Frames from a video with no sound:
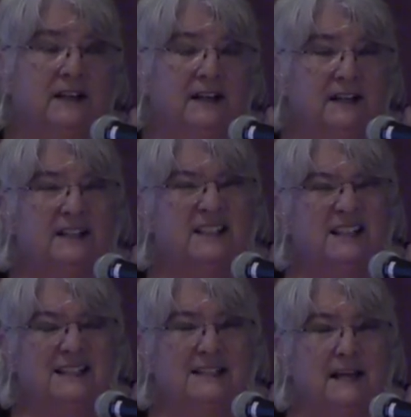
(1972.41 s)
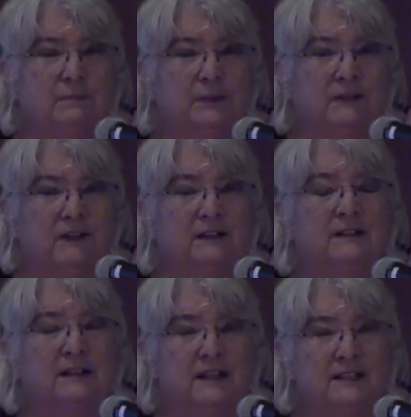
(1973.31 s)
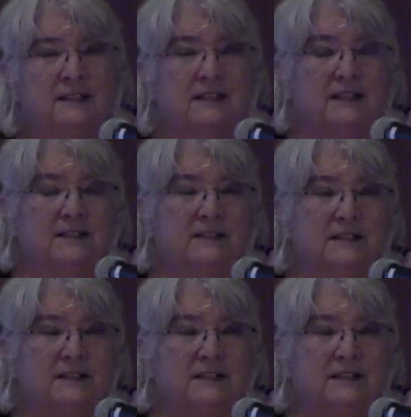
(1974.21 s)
And that's an example of how the legislature